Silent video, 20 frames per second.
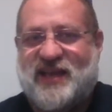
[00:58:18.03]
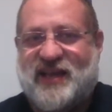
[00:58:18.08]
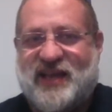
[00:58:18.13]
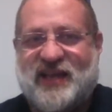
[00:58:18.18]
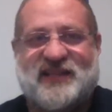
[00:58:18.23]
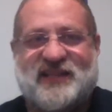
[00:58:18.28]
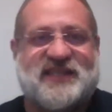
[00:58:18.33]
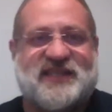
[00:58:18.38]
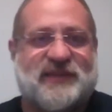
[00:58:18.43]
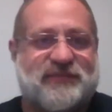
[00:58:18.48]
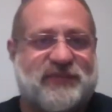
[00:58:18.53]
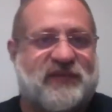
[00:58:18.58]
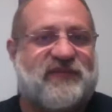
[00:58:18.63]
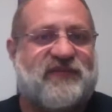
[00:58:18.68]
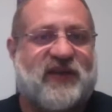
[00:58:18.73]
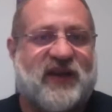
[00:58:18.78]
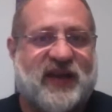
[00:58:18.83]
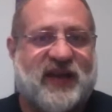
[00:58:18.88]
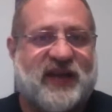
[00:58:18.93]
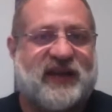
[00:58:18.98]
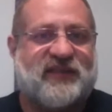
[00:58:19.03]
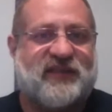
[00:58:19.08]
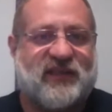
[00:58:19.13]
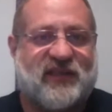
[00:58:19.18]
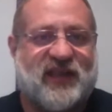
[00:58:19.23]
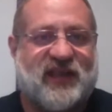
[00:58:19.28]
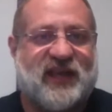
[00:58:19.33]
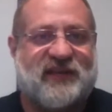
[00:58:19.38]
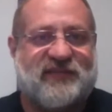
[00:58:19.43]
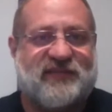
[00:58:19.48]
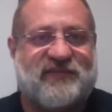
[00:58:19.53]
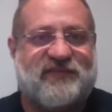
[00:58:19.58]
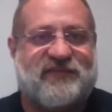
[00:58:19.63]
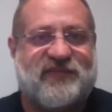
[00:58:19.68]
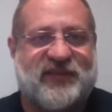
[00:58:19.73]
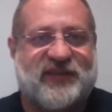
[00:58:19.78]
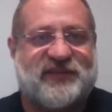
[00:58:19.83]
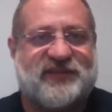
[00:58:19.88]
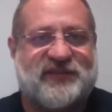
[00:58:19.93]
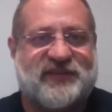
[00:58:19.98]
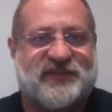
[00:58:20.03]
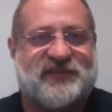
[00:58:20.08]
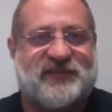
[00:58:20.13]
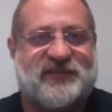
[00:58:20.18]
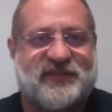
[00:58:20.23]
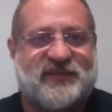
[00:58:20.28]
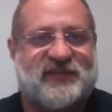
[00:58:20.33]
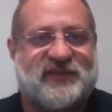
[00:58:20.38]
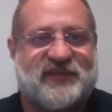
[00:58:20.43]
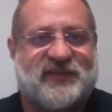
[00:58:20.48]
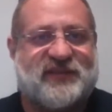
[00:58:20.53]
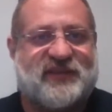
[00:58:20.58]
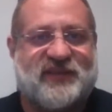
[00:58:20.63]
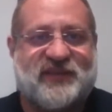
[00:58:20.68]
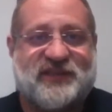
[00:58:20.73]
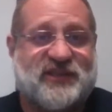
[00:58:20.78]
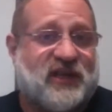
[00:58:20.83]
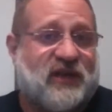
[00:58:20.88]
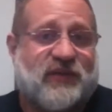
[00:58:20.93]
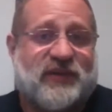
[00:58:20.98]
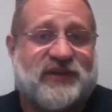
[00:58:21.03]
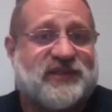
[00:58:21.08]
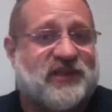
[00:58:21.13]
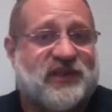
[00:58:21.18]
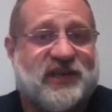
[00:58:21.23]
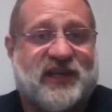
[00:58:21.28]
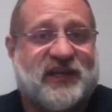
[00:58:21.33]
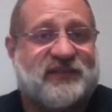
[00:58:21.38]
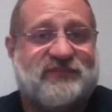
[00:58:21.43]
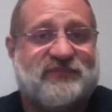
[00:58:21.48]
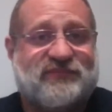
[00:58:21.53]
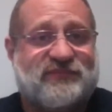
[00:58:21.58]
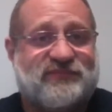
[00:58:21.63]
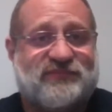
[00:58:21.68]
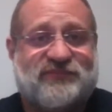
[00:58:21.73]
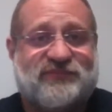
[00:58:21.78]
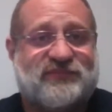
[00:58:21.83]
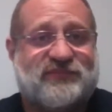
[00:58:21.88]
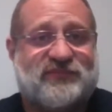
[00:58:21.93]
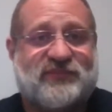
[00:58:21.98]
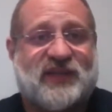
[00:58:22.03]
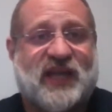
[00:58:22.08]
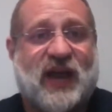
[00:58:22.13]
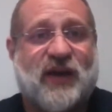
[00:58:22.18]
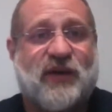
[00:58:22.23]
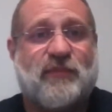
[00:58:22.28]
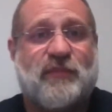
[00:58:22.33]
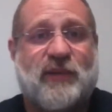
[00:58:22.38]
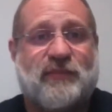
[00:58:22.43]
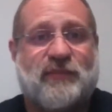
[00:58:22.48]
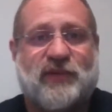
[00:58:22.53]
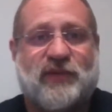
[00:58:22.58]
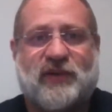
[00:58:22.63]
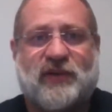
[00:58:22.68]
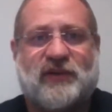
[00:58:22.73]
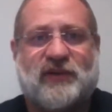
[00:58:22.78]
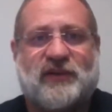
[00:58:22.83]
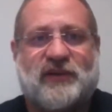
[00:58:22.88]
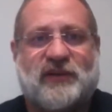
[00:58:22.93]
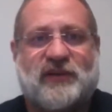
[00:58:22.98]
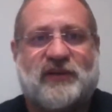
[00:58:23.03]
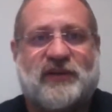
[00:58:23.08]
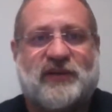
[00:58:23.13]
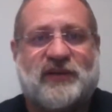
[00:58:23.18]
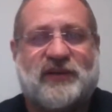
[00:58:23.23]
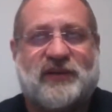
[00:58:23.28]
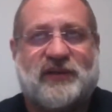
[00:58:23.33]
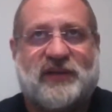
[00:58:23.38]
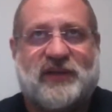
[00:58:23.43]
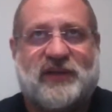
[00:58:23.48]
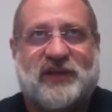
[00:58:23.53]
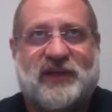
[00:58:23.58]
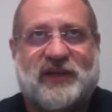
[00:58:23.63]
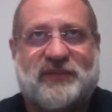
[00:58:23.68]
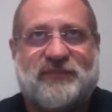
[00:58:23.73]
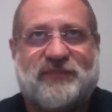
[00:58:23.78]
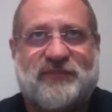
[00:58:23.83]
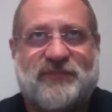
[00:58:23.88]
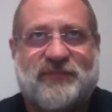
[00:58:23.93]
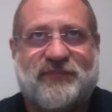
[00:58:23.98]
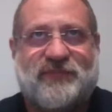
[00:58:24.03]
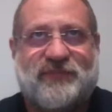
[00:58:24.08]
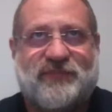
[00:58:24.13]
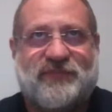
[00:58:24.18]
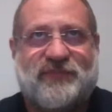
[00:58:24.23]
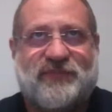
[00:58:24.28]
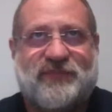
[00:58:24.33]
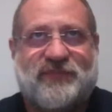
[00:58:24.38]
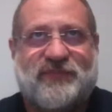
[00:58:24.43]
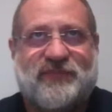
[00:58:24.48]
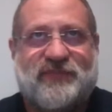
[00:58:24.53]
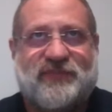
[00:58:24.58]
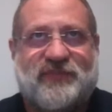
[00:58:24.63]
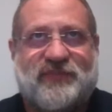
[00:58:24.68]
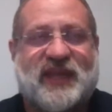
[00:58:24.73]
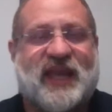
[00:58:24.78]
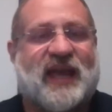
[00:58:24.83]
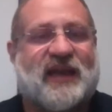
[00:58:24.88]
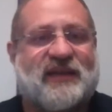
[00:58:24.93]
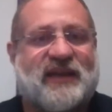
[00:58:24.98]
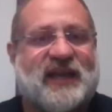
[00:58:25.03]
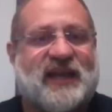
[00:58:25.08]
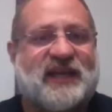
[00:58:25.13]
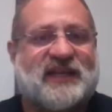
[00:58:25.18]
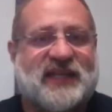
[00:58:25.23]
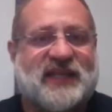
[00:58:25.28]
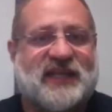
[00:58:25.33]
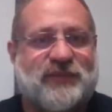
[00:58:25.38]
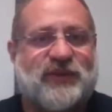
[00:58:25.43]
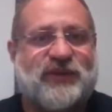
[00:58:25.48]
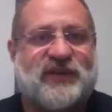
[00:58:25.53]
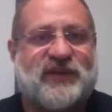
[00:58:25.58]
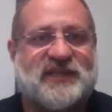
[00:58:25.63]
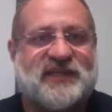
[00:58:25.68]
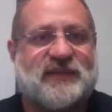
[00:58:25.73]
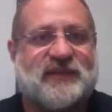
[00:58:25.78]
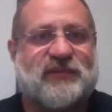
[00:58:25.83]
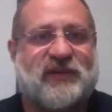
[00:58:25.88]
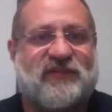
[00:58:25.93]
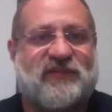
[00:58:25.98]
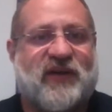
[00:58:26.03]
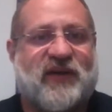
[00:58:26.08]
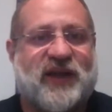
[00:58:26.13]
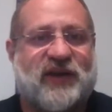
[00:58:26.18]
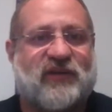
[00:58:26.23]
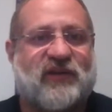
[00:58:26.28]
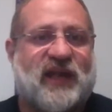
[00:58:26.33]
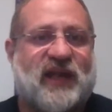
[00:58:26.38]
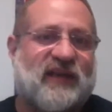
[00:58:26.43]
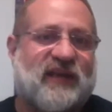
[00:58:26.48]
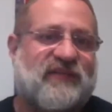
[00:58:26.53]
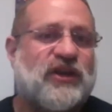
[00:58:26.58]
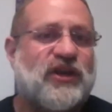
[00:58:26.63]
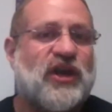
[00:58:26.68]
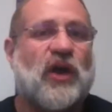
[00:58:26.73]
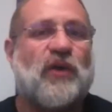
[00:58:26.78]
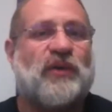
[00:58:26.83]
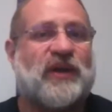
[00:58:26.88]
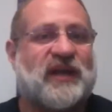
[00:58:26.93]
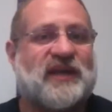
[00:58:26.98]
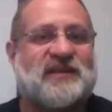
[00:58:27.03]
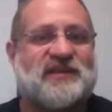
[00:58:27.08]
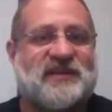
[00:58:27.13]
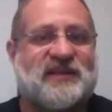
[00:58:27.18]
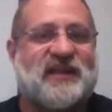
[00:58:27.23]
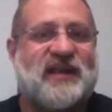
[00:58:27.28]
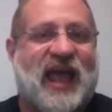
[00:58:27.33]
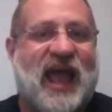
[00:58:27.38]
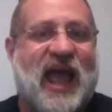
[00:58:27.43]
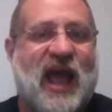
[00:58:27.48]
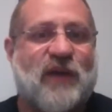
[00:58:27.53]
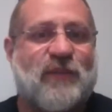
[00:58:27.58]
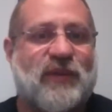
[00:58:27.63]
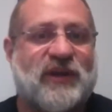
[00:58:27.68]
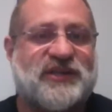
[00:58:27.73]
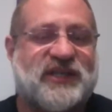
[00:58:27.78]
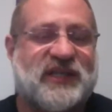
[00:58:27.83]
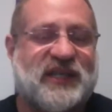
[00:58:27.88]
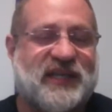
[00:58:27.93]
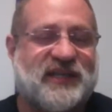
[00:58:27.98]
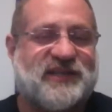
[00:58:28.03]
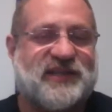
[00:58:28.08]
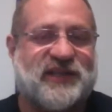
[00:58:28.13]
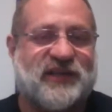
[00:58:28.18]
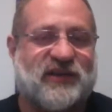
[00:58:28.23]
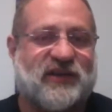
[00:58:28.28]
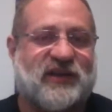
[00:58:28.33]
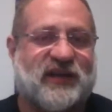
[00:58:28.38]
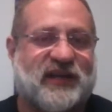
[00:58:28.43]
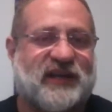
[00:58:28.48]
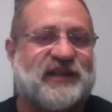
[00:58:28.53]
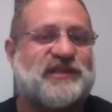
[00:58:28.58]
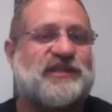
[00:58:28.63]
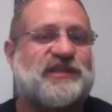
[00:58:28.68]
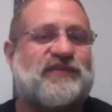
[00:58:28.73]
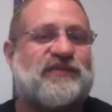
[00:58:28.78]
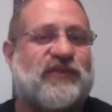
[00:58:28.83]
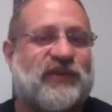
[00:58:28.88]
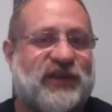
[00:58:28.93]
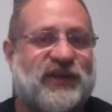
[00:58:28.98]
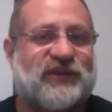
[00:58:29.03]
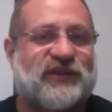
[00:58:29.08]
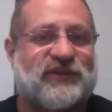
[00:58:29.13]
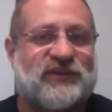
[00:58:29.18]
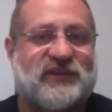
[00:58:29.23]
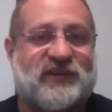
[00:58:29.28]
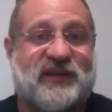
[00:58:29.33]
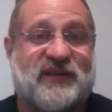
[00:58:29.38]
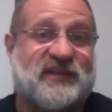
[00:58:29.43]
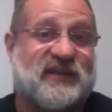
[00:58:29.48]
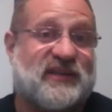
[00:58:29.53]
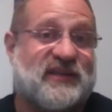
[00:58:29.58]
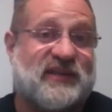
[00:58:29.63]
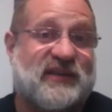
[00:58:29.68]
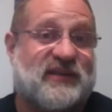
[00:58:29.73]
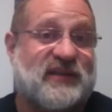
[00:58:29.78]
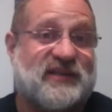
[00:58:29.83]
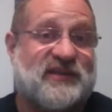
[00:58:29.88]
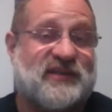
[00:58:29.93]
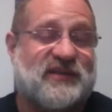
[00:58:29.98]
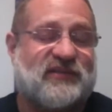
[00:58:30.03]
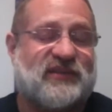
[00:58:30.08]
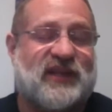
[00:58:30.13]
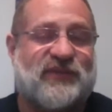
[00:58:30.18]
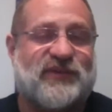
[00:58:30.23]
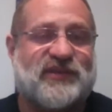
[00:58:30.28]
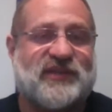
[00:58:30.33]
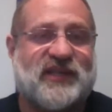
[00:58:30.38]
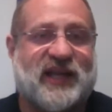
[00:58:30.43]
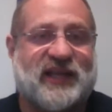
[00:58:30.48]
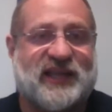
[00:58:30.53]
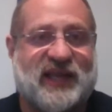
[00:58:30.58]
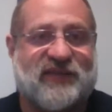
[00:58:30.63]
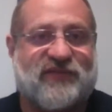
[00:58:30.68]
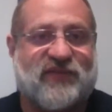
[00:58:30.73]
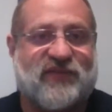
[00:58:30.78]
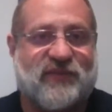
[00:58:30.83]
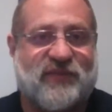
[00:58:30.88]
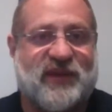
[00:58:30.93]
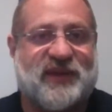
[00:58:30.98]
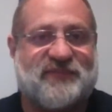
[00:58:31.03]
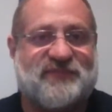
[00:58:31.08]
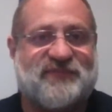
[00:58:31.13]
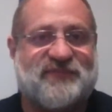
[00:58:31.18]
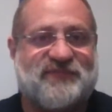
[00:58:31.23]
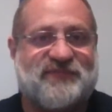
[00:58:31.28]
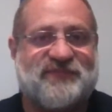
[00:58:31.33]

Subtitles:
And simplifying the life is always good. I remember, um, yeah, anytime you can simplify your life, notice how much easier it is for you, because it certainly was like that for me.